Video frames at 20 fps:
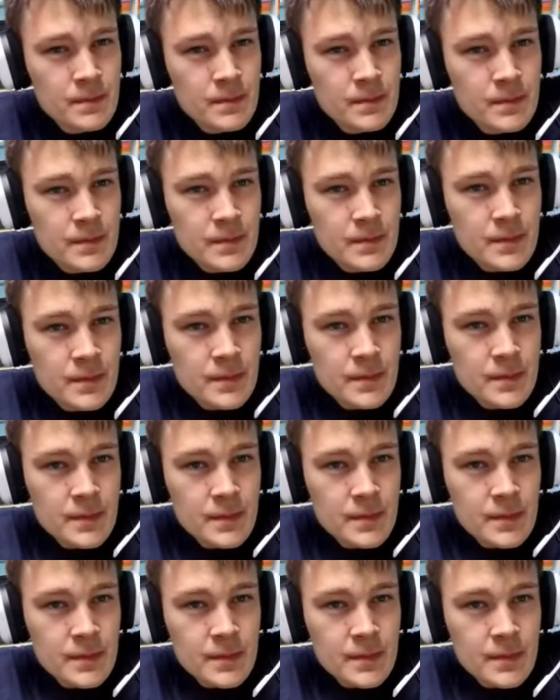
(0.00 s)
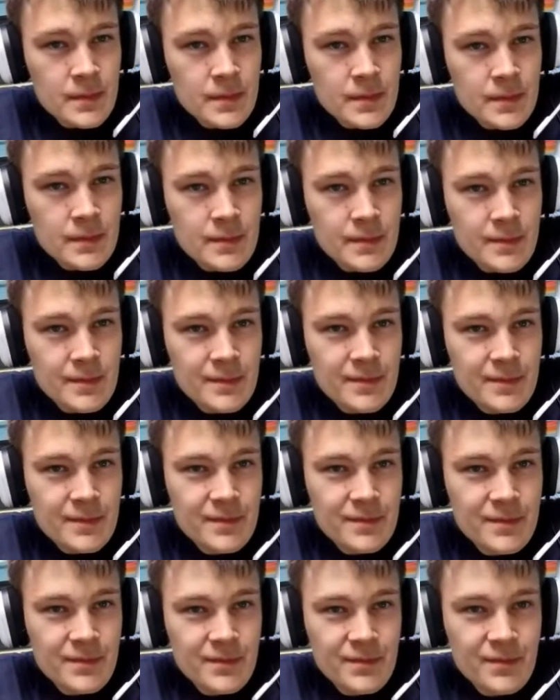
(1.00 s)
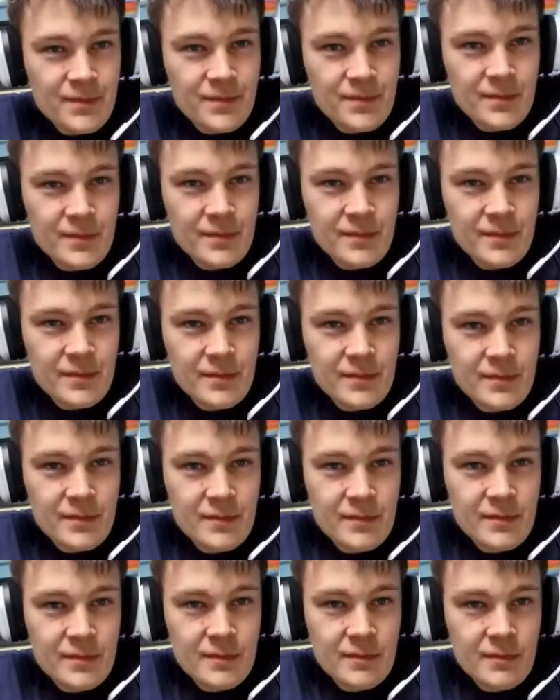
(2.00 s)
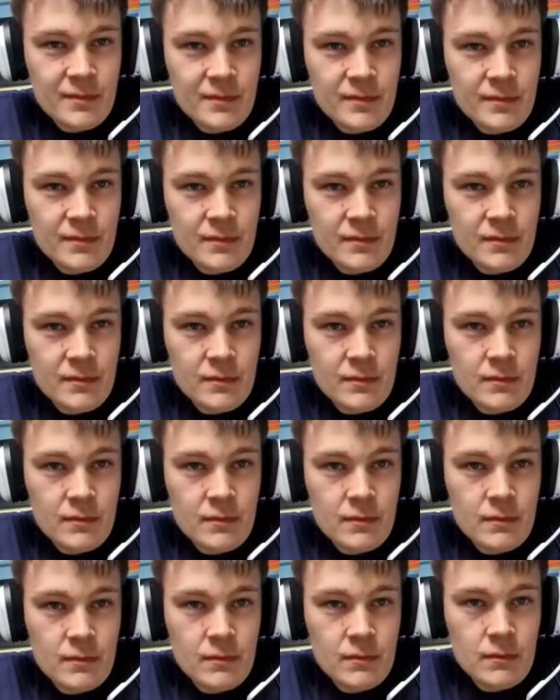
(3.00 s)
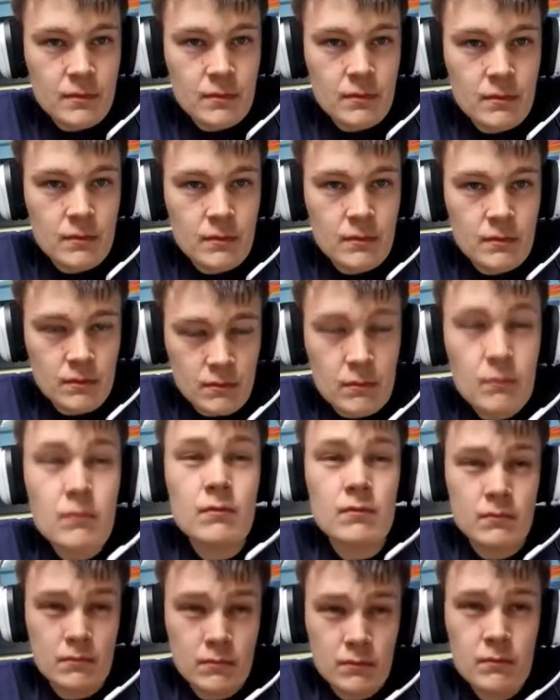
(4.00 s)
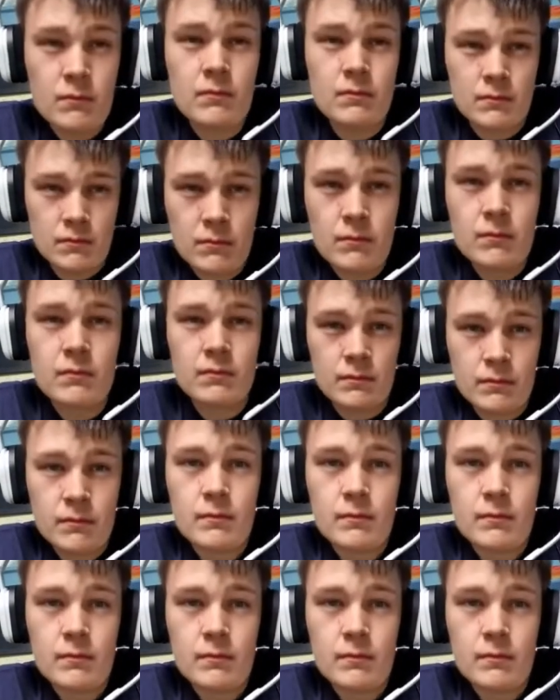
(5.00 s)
This person isn't speaking.